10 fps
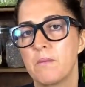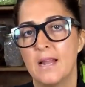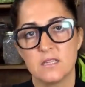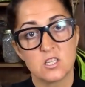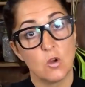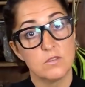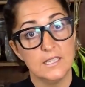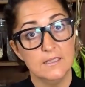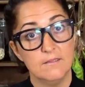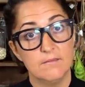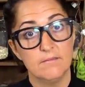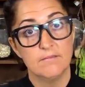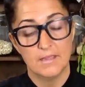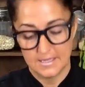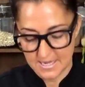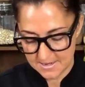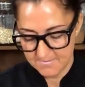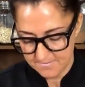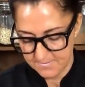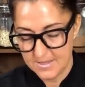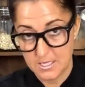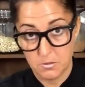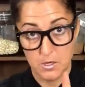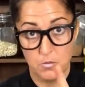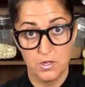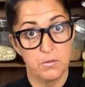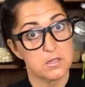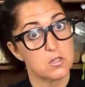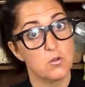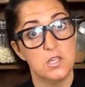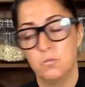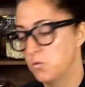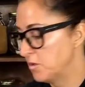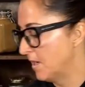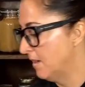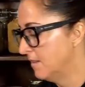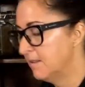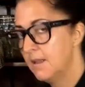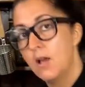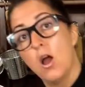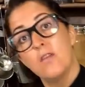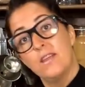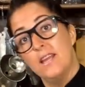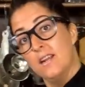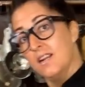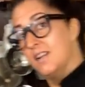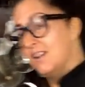And it's salty. Okay? That's what you want. You want salty water. Over here,